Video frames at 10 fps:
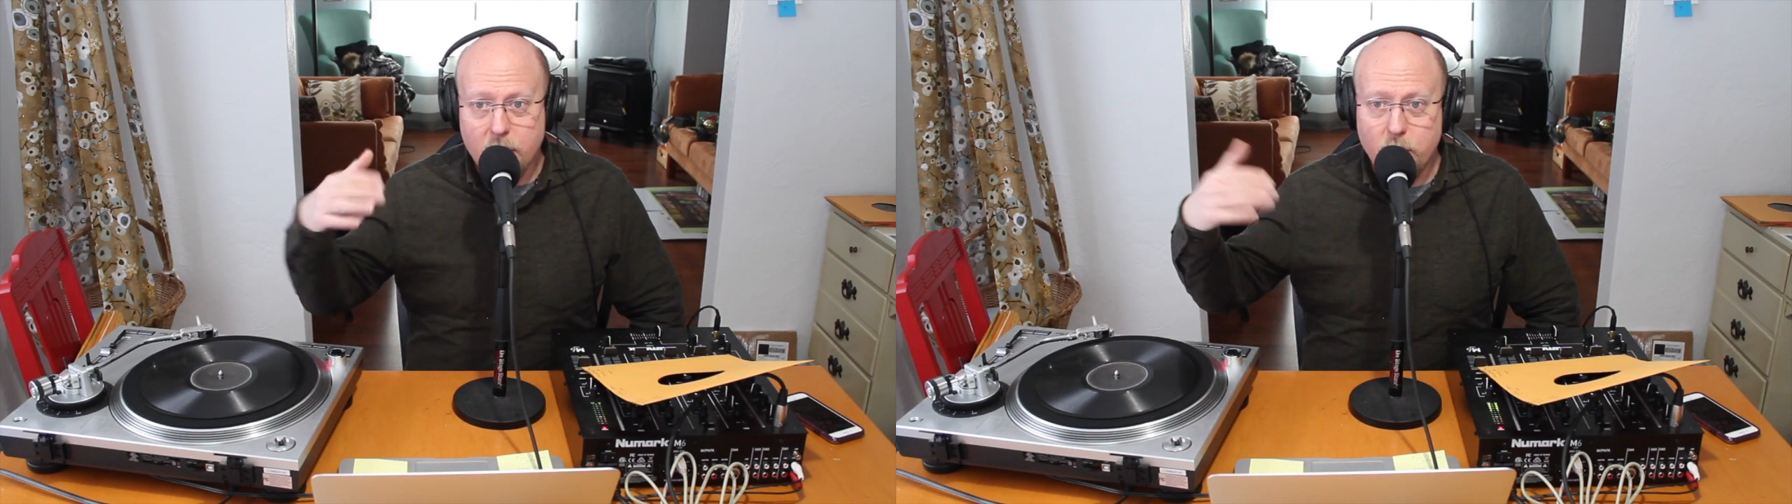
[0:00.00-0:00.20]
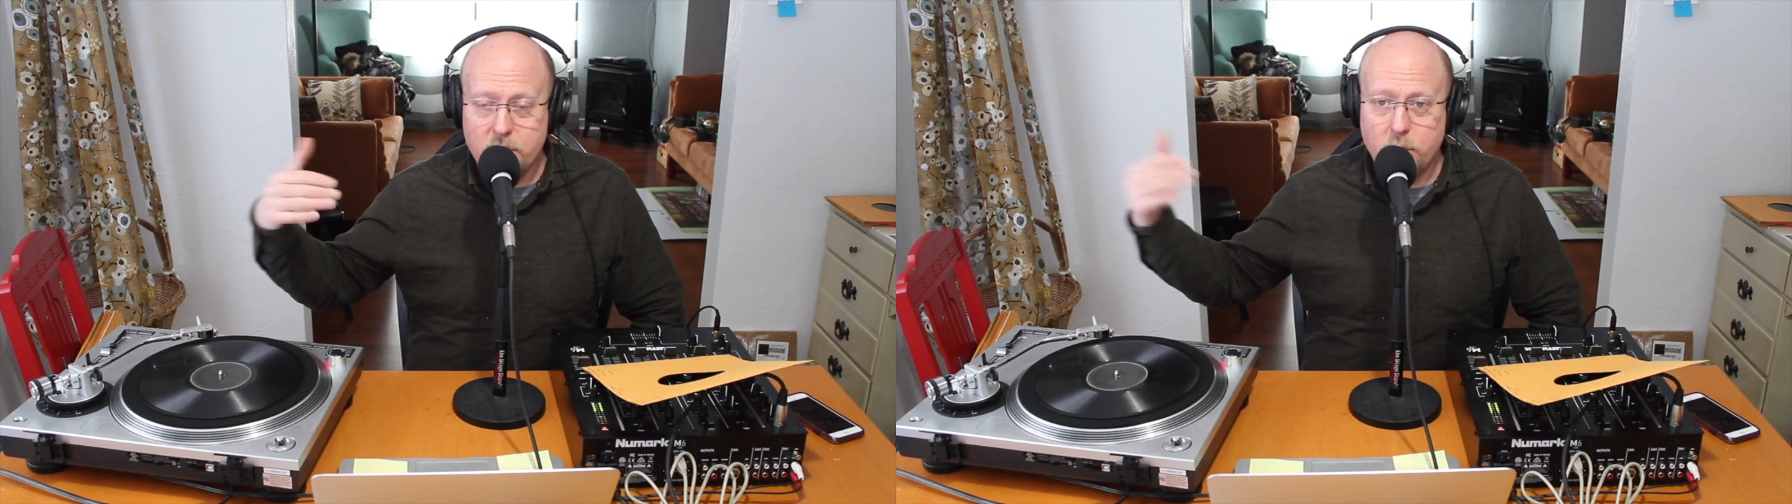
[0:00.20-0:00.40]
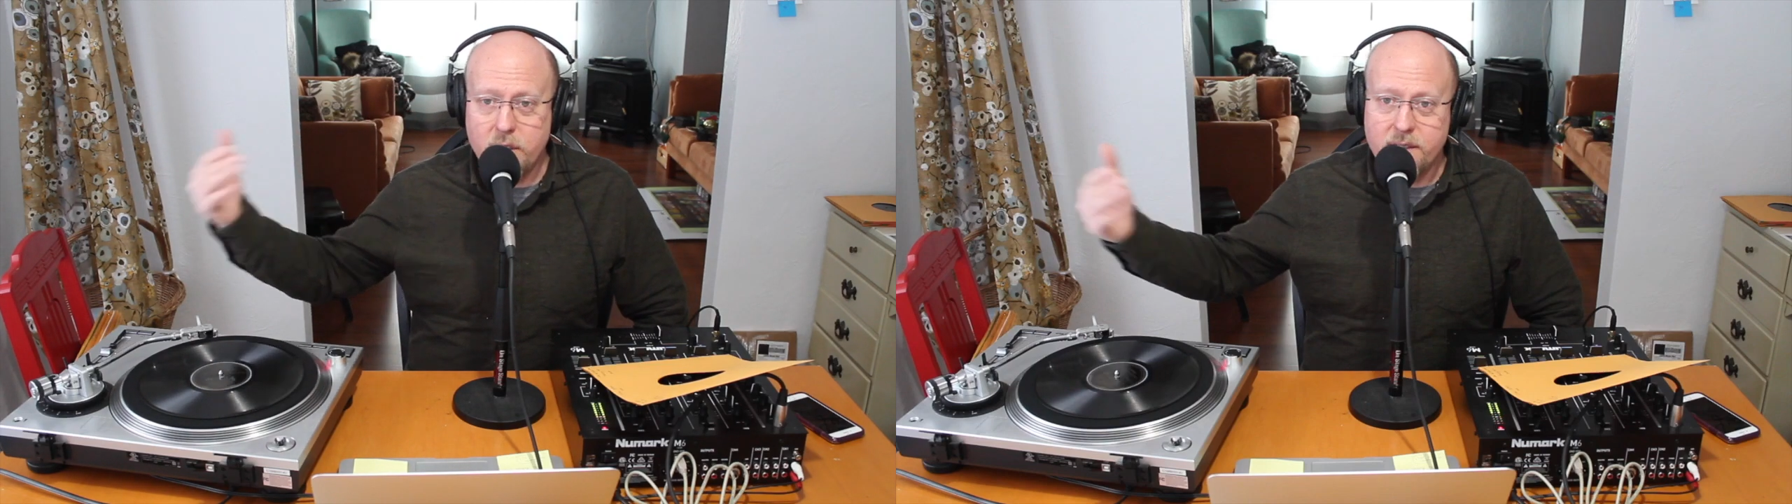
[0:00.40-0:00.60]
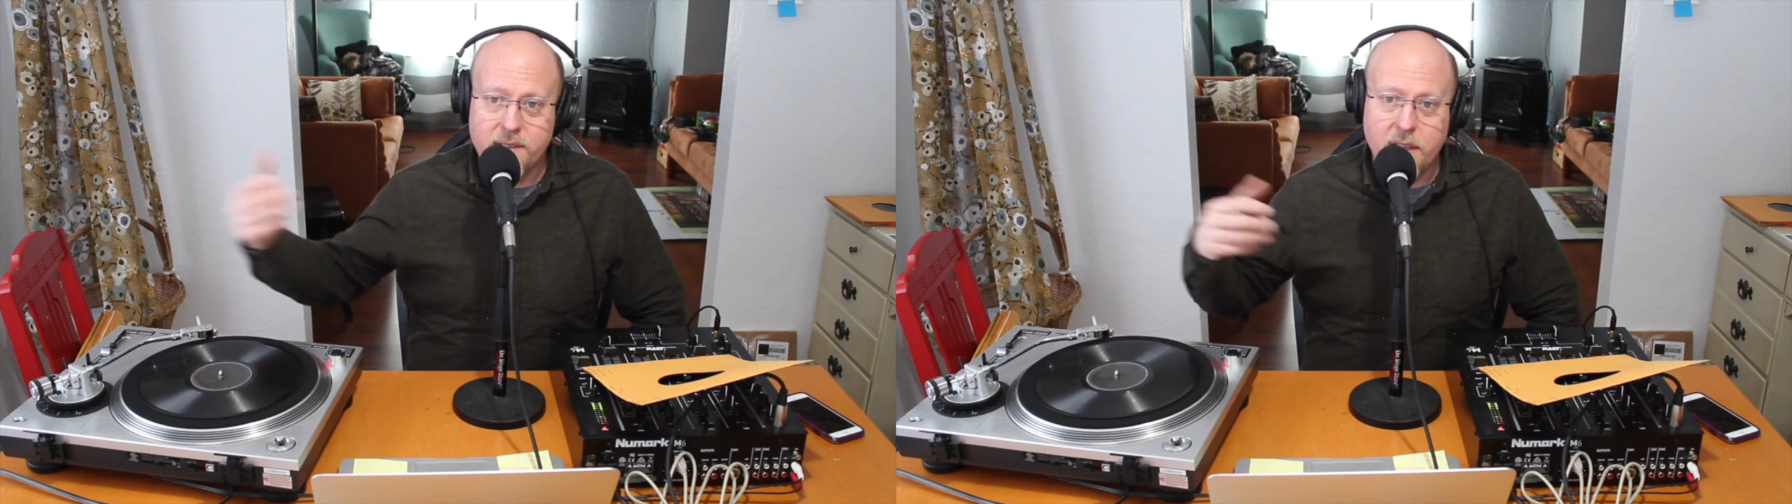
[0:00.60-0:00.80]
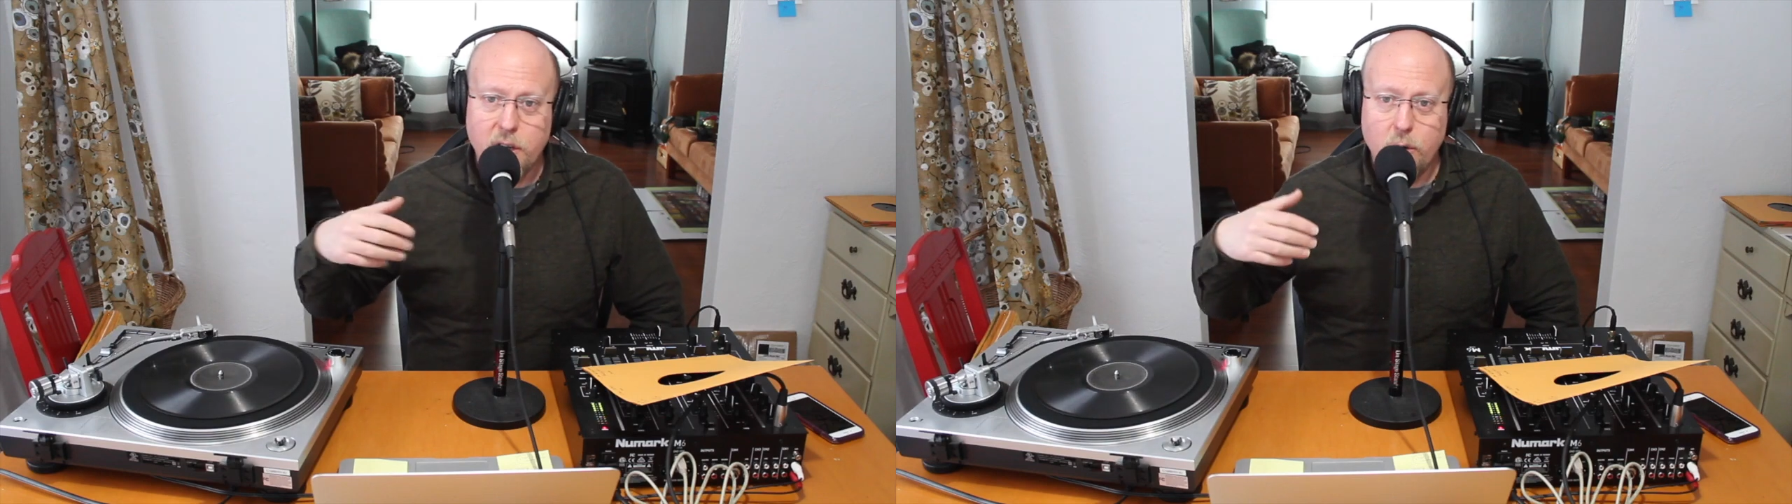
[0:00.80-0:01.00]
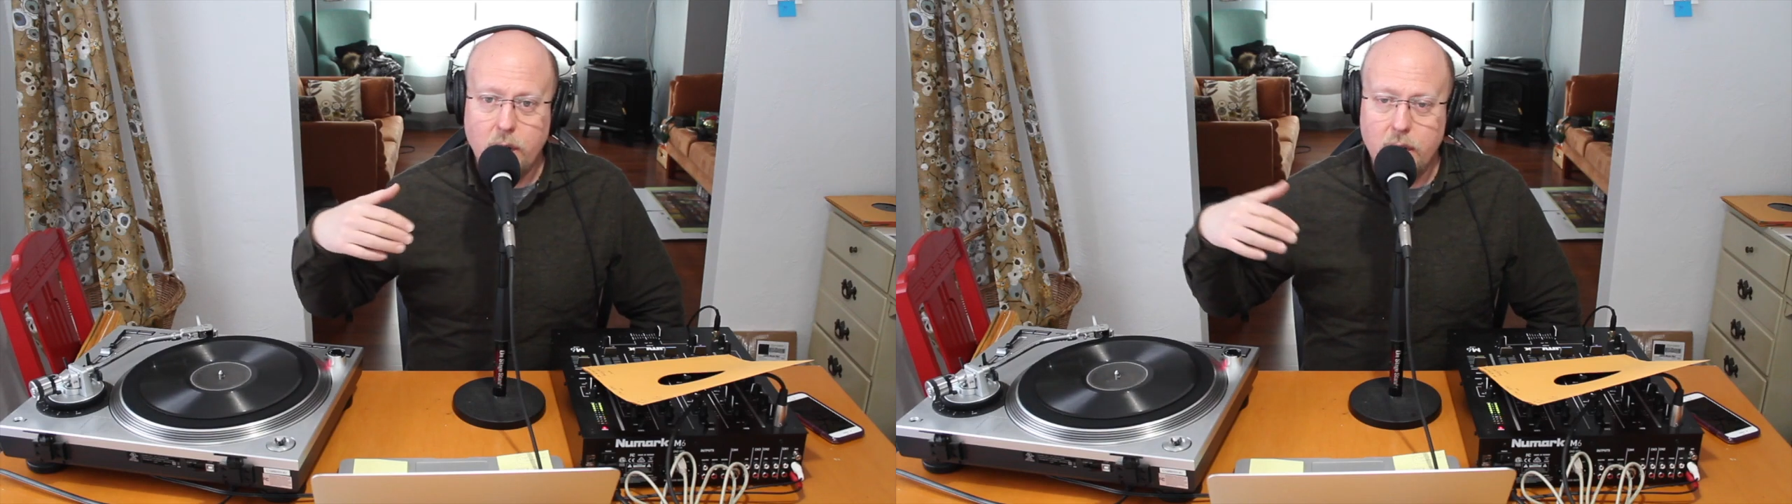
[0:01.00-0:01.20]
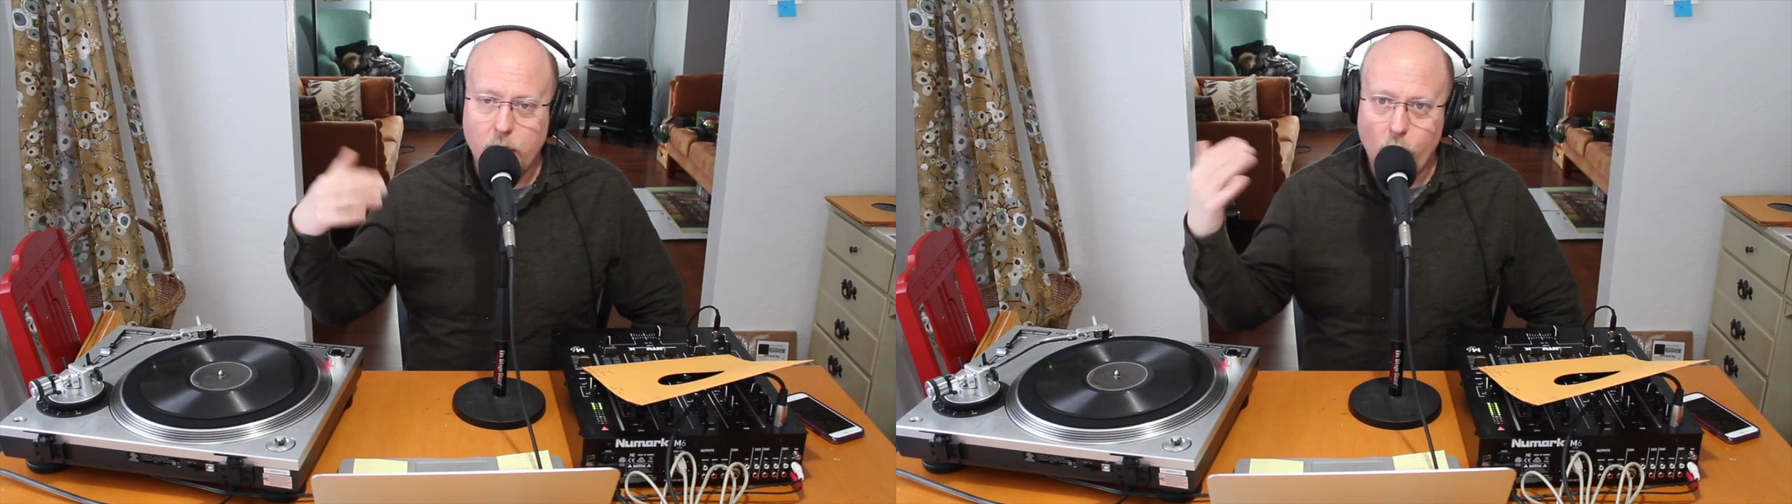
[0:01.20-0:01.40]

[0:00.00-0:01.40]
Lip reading: which was, an